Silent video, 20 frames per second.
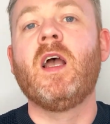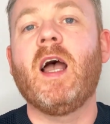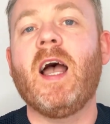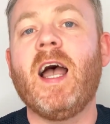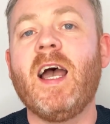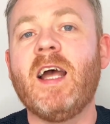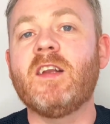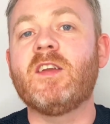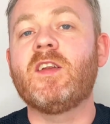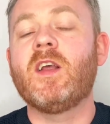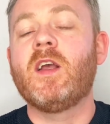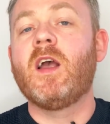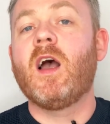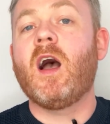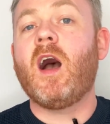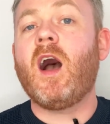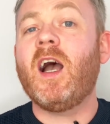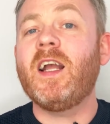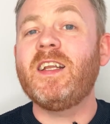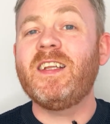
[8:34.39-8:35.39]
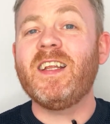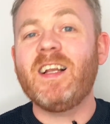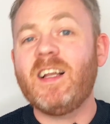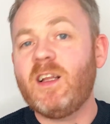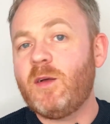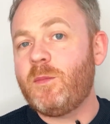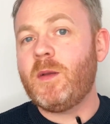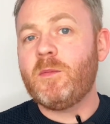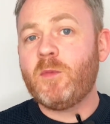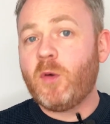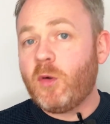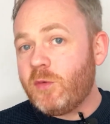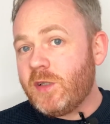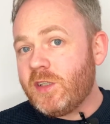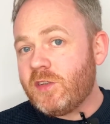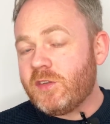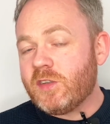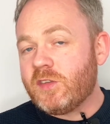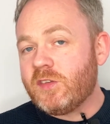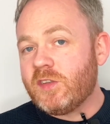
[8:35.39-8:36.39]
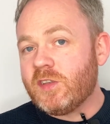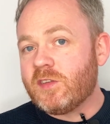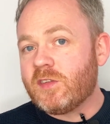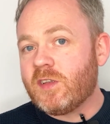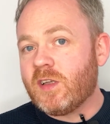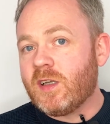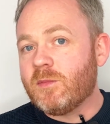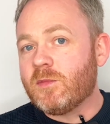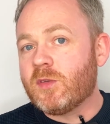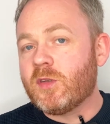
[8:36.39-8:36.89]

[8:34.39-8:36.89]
And I did a little bit more research this time,